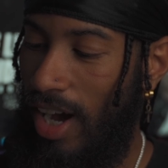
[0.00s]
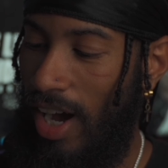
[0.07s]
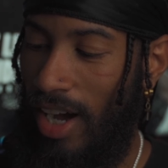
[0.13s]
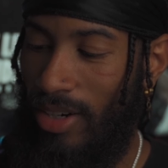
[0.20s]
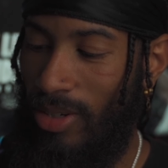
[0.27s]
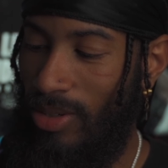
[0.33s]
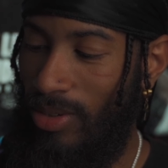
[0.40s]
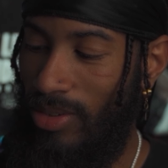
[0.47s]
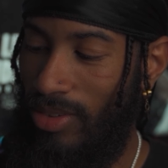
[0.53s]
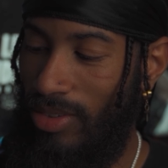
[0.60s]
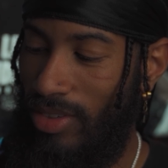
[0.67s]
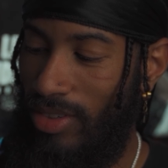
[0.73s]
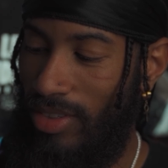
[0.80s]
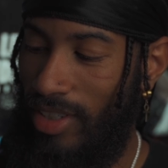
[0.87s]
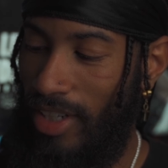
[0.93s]
I don't.
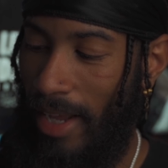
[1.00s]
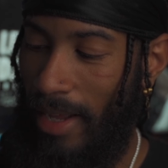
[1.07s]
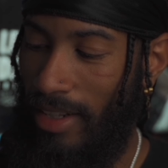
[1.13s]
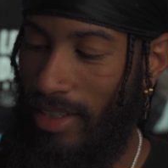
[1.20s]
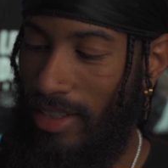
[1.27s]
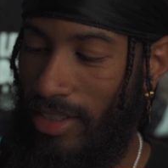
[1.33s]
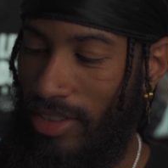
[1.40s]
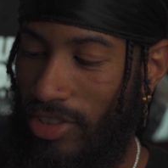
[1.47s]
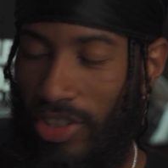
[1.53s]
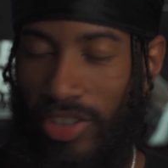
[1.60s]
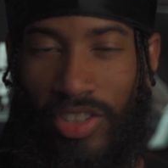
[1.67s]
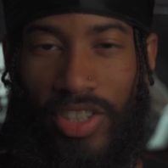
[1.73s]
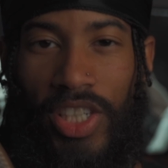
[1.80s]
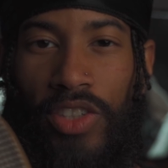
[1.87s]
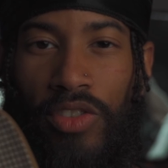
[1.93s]
That
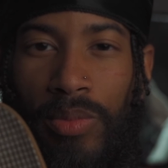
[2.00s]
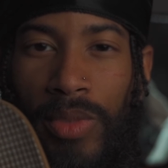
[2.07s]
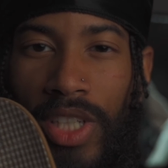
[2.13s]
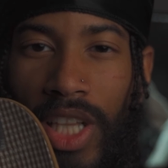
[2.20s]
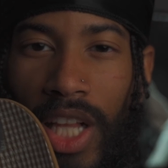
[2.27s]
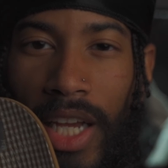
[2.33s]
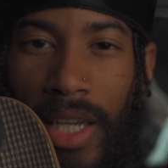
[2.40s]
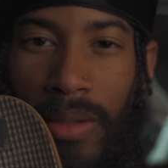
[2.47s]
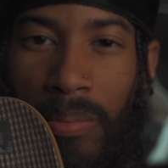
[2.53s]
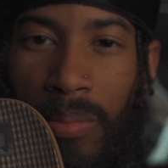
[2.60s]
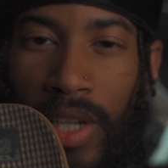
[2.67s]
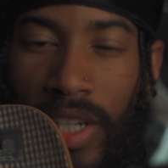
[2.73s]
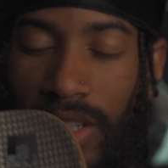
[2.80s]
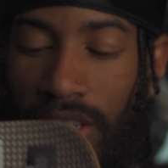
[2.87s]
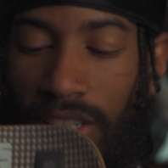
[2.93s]
just gives me like
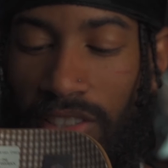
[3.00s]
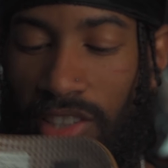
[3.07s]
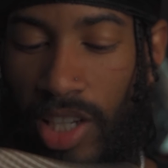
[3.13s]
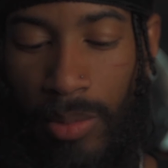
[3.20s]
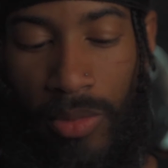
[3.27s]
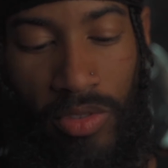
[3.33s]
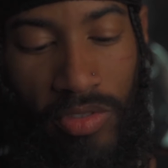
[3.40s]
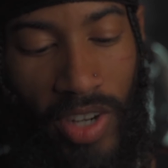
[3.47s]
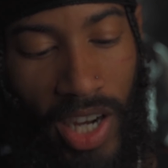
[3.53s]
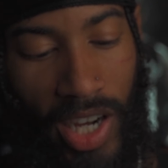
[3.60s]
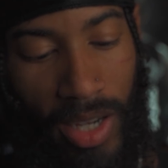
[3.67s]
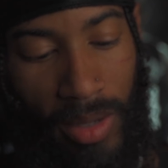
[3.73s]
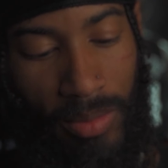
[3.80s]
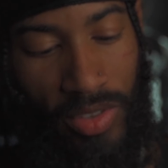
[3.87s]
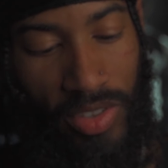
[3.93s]
picnic table
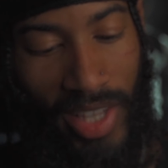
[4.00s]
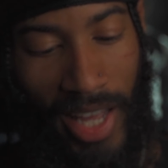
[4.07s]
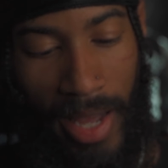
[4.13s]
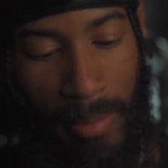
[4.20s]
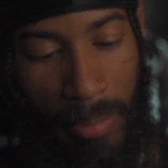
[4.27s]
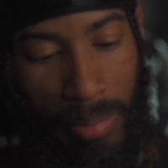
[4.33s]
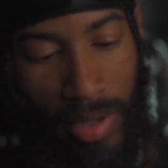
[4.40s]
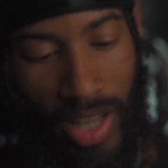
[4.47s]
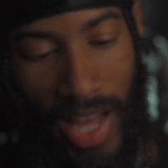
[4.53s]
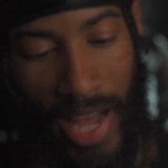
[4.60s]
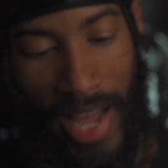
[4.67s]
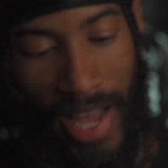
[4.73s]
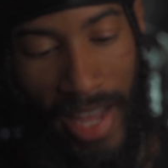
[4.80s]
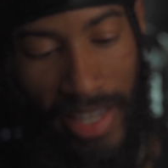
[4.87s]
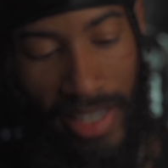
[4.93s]
vibes. That
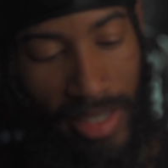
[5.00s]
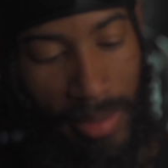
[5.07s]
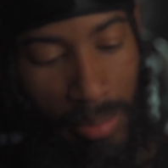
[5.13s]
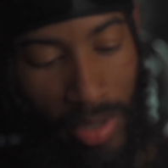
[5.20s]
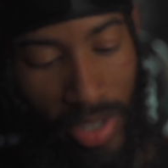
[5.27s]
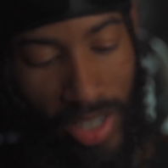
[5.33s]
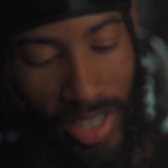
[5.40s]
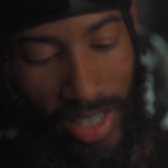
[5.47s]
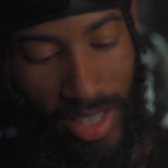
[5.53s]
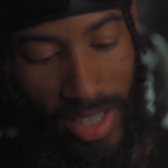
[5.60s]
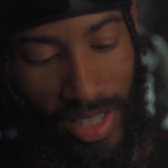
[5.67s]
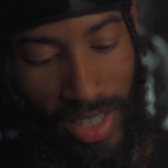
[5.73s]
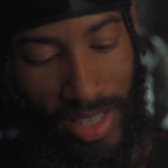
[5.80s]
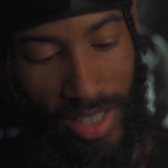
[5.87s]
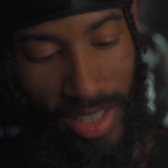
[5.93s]
plaid. But
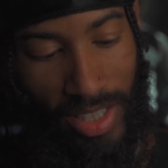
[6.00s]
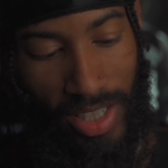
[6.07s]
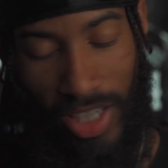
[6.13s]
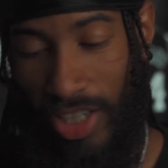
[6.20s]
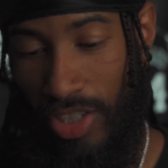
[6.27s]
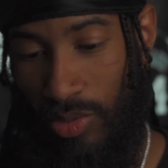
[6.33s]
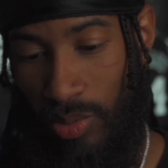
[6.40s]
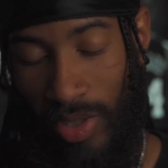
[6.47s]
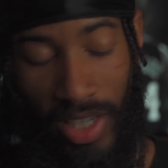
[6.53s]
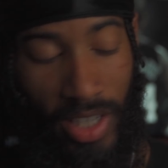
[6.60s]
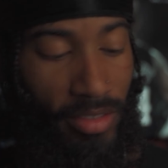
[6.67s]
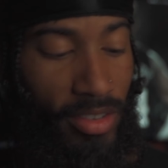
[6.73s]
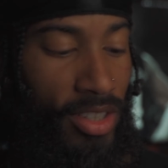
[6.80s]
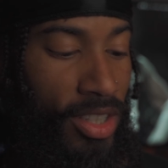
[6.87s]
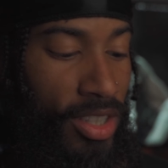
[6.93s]
it's
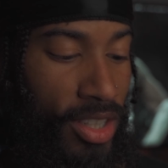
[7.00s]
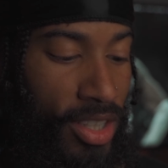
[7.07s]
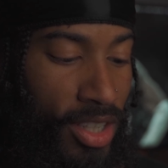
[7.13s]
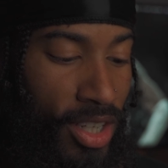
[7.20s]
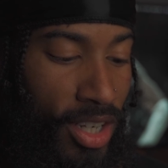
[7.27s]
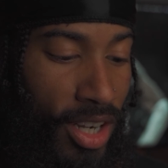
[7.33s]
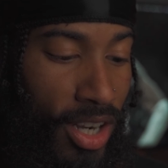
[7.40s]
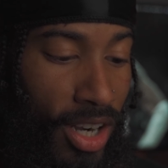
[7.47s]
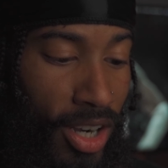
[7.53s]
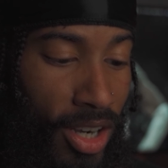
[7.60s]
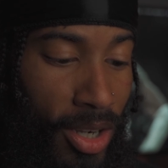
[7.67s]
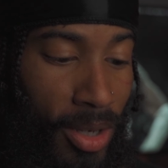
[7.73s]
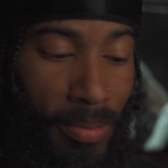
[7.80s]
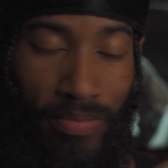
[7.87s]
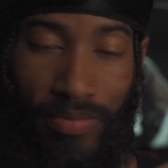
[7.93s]
whatever.
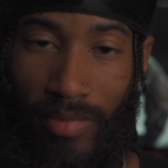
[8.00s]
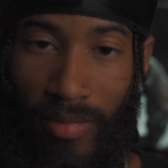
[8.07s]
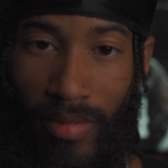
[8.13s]
Um,